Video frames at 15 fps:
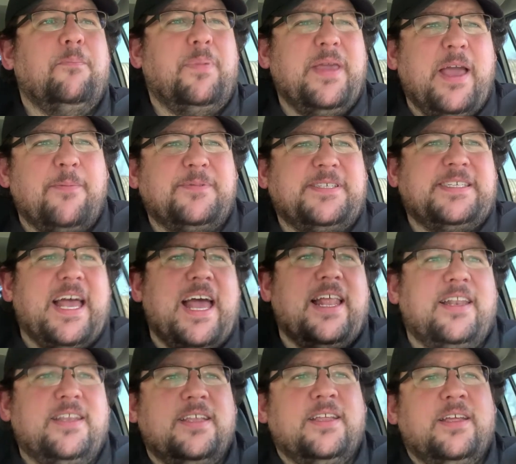Be
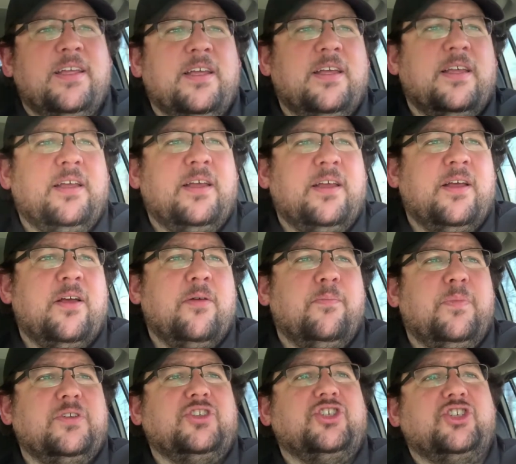upset,
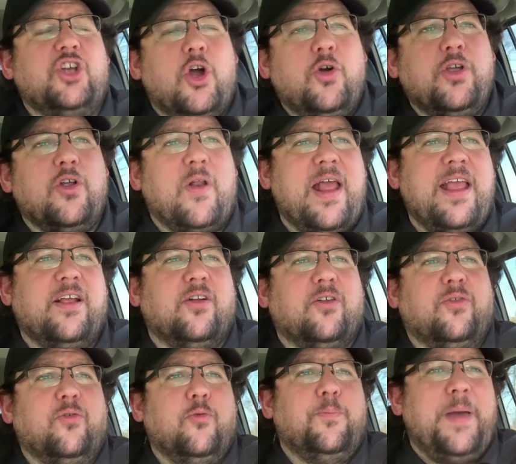but show your anger
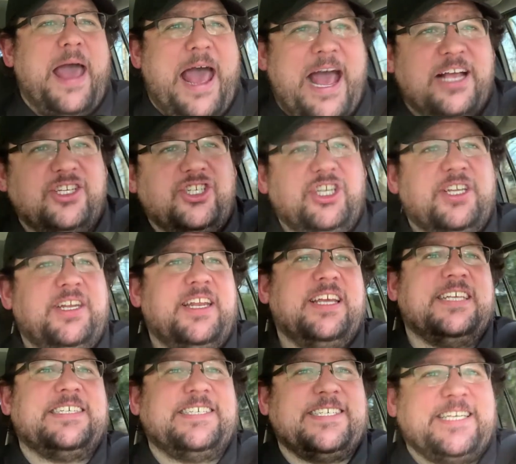through passion and
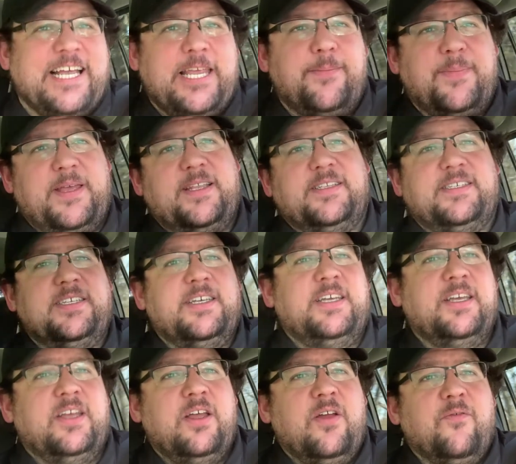excitement
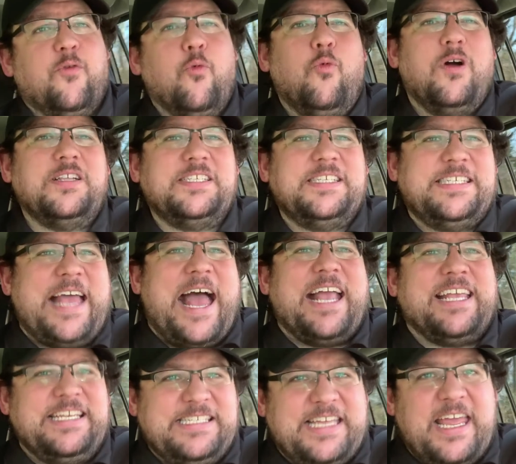for what
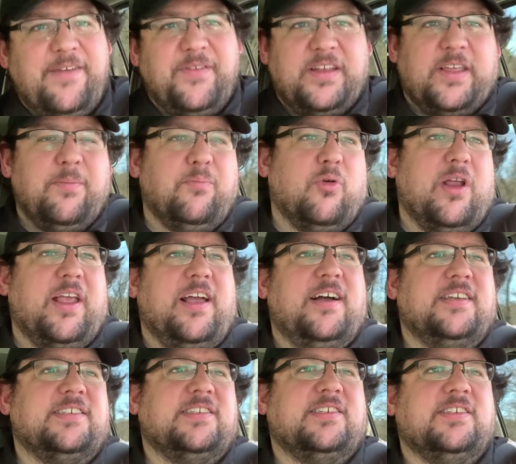Zack and David can bring
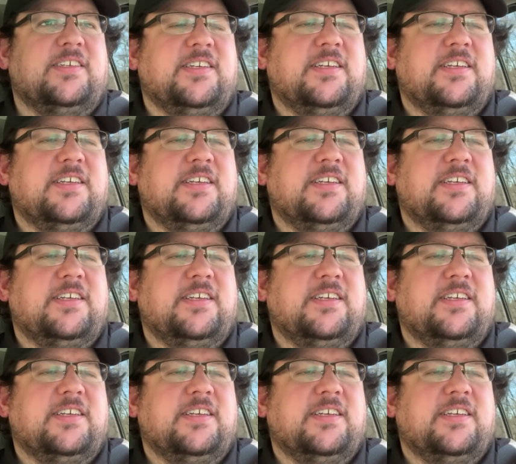us.